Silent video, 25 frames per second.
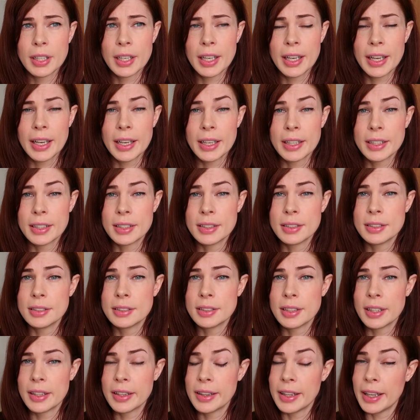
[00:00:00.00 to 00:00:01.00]
and
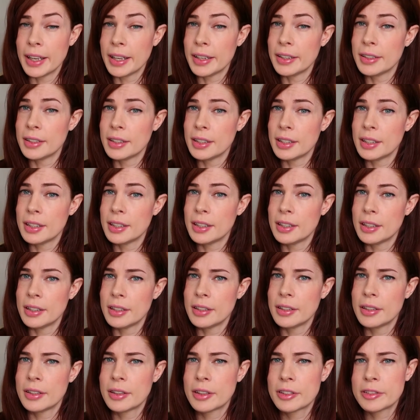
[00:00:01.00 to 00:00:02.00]
then
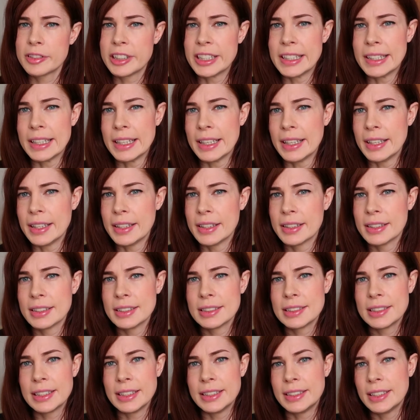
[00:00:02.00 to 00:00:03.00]
a 3D
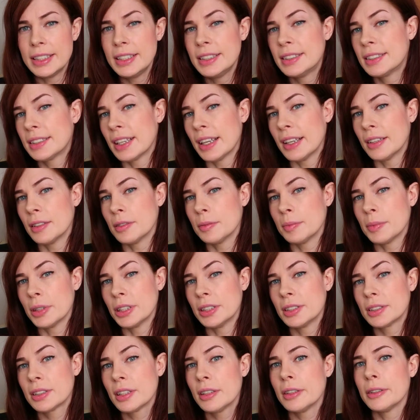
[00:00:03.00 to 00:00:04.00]
CT scan on my
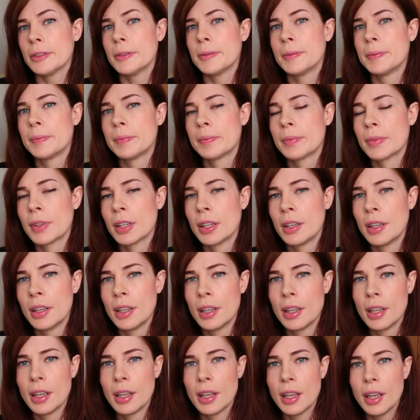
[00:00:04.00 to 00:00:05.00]
skull.
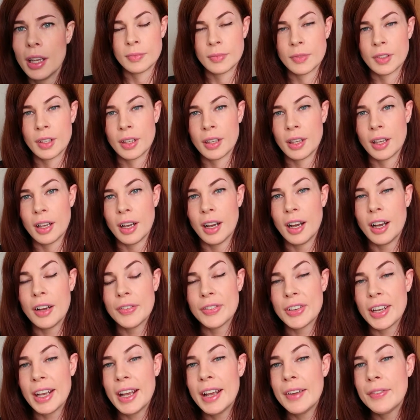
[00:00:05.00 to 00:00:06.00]

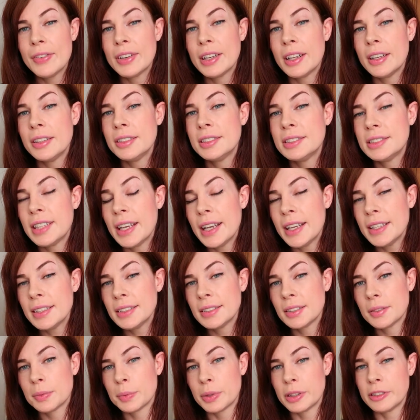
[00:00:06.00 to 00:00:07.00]
After having those
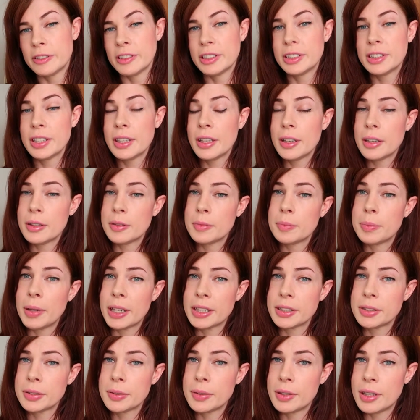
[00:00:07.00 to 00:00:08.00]
tests, we returned
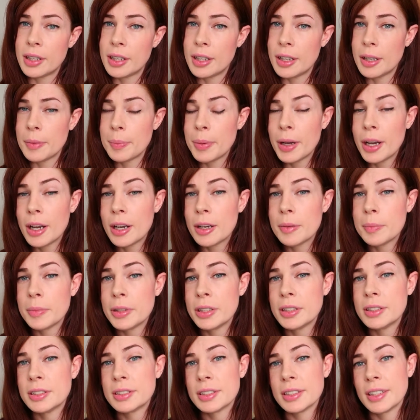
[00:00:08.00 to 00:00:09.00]
back to our
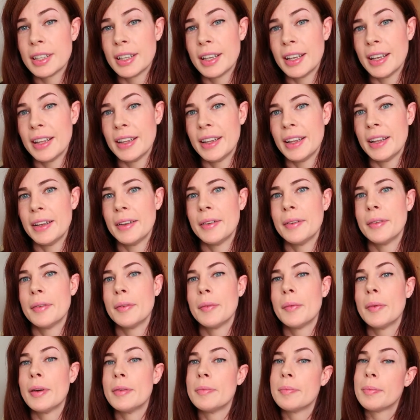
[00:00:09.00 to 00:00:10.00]
apartment and then
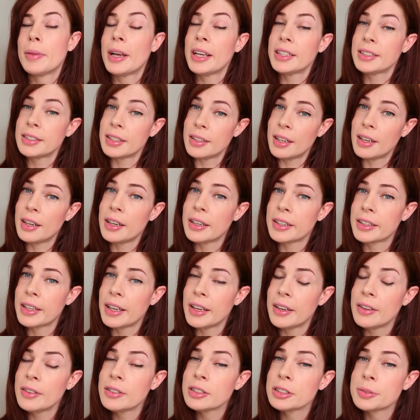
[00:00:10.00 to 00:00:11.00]
went back to the high
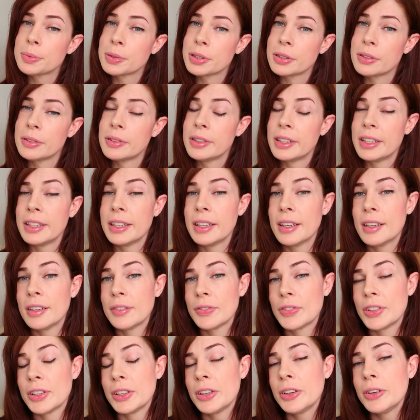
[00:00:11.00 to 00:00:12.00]
care hospital in the
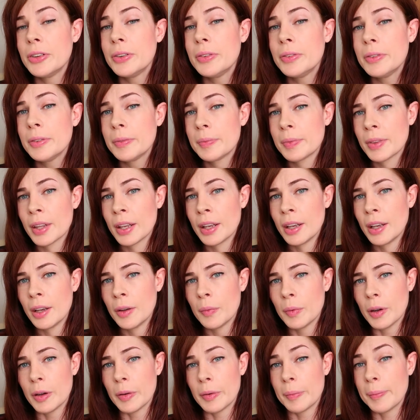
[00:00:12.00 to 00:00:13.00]
afternoon,
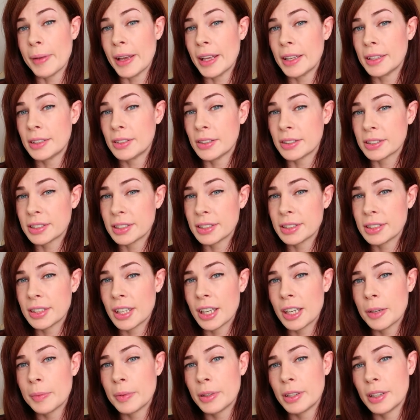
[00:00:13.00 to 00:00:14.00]
where we met Dr.
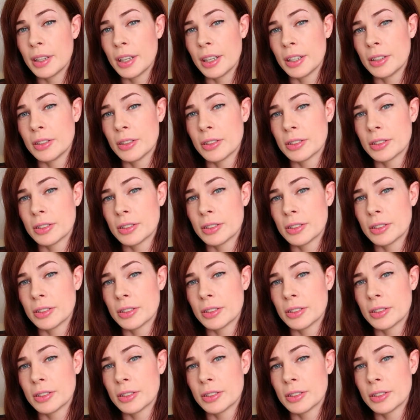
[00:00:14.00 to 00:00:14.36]
Simon and